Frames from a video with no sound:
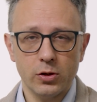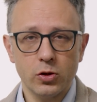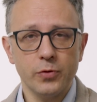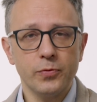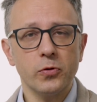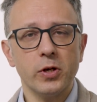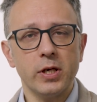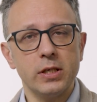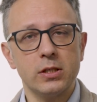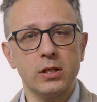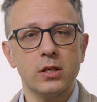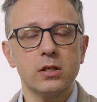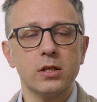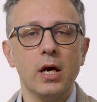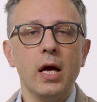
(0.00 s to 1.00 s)
So for
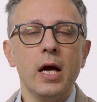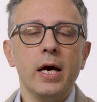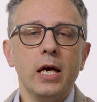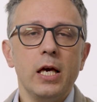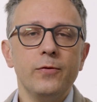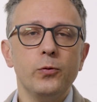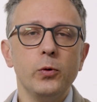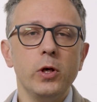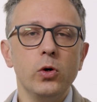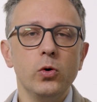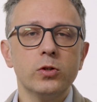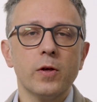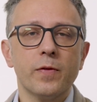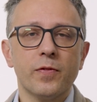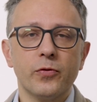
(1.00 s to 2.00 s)
instance, if we
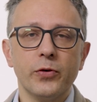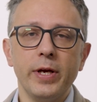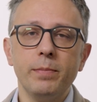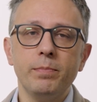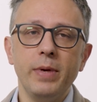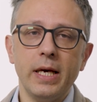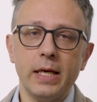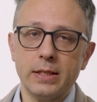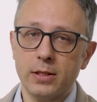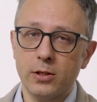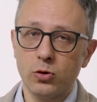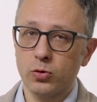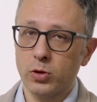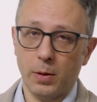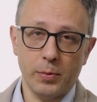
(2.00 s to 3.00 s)
use 3 bits
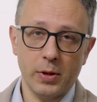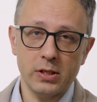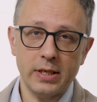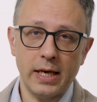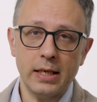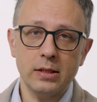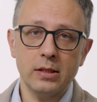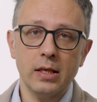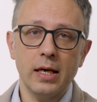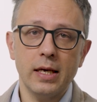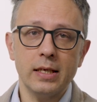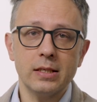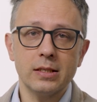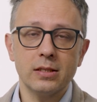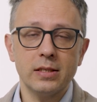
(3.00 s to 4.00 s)
to represent
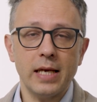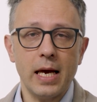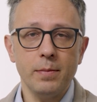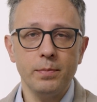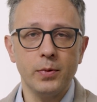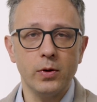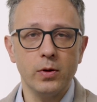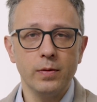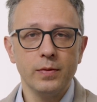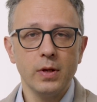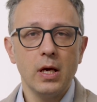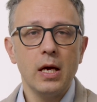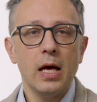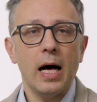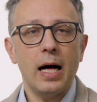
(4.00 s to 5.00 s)
a sample,
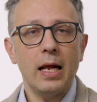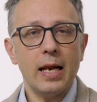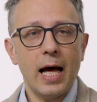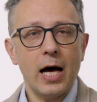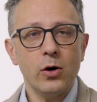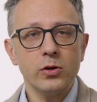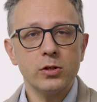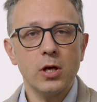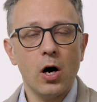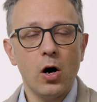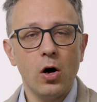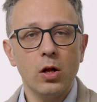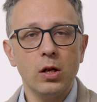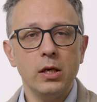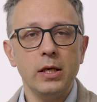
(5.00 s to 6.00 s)
allows
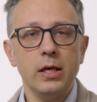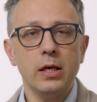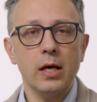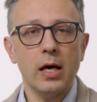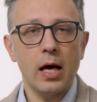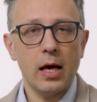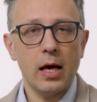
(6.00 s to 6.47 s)
only